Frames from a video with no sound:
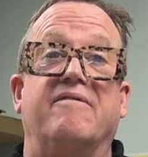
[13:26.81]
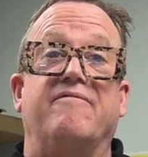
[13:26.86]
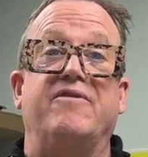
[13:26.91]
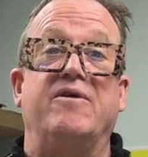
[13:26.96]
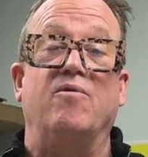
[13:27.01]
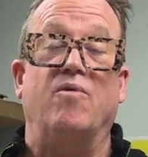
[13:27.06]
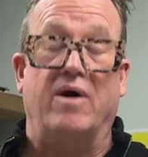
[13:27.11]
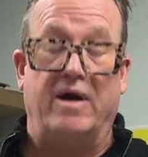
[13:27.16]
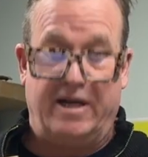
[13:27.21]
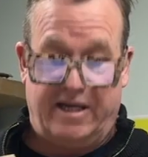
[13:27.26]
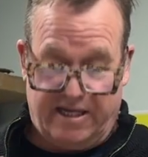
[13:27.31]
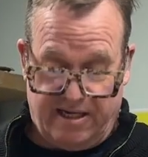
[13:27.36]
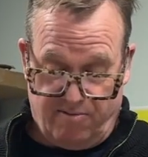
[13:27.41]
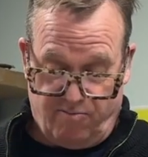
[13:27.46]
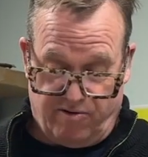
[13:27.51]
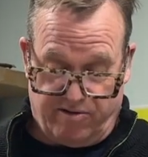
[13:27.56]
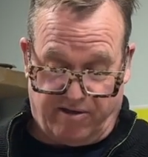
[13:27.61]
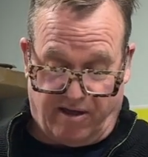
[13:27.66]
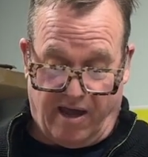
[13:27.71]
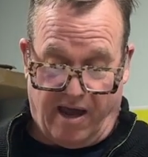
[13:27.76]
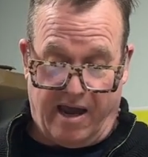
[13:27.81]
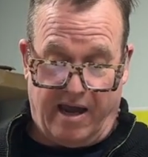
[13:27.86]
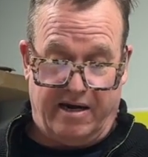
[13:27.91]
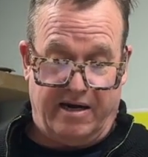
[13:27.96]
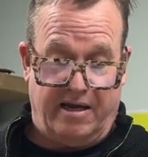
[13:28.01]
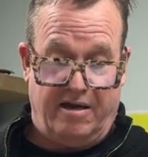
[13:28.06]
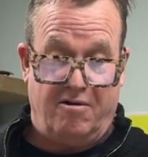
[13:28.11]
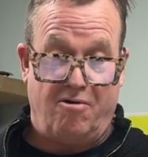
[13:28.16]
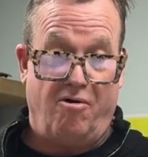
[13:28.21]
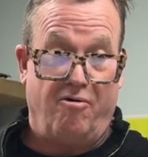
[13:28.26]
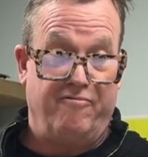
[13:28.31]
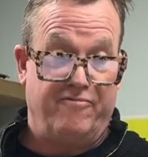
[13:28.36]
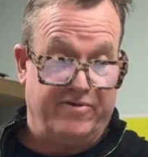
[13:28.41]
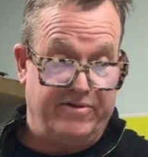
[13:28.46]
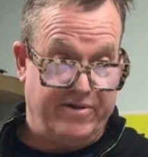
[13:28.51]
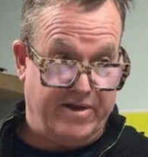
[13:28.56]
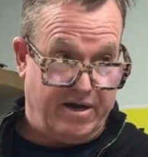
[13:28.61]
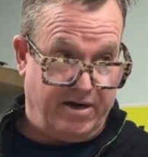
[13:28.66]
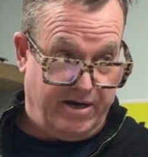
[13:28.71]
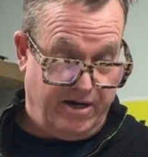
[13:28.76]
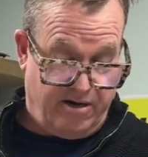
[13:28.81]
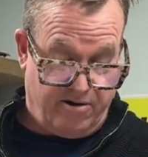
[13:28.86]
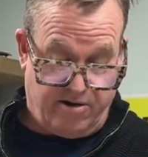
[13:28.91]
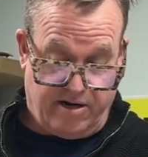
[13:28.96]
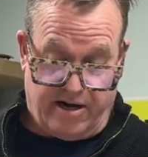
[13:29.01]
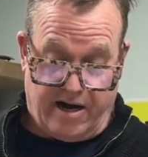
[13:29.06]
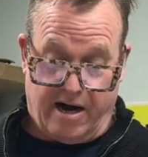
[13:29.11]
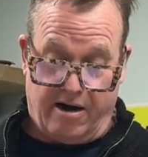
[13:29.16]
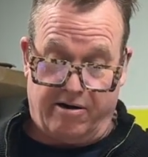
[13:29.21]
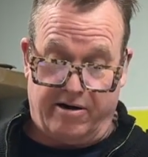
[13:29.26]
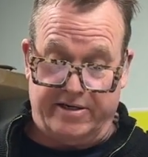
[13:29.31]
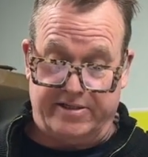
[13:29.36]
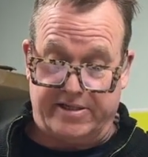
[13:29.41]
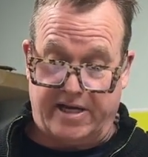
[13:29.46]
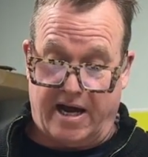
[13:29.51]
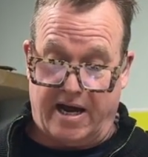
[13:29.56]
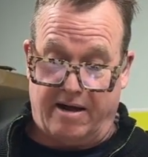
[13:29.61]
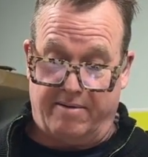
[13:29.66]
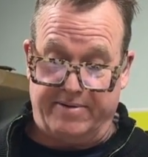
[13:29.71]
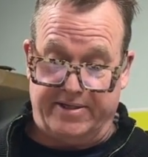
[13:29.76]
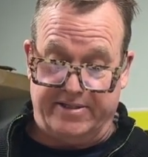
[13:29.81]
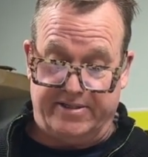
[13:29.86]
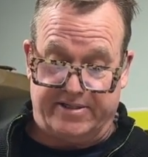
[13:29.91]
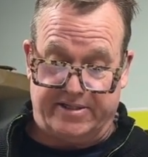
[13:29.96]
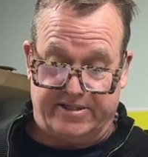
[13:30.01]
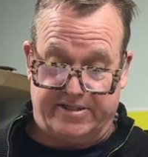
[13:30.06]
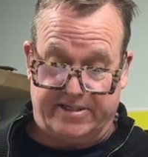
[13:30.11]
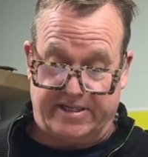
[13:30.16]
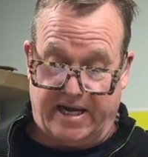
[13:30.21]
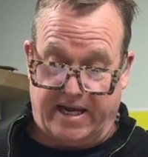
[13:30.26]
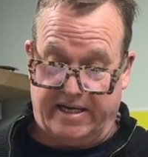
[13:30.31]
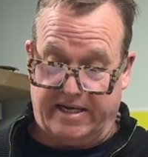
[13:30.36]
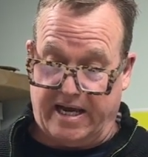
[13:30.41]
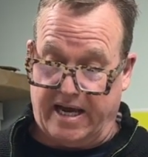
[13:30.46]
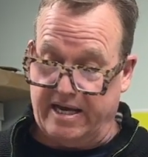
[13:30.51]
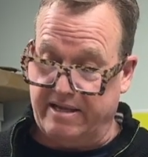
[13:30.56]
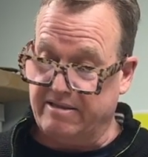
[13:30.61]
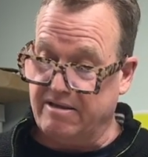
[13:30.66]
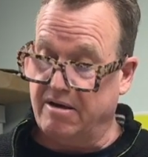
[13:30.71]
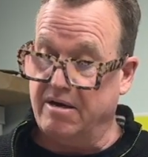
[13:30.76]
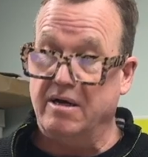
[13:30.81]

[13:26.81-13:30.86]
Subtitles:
If you want to get with Katie over there here at Harry's Hobbies and say, hey,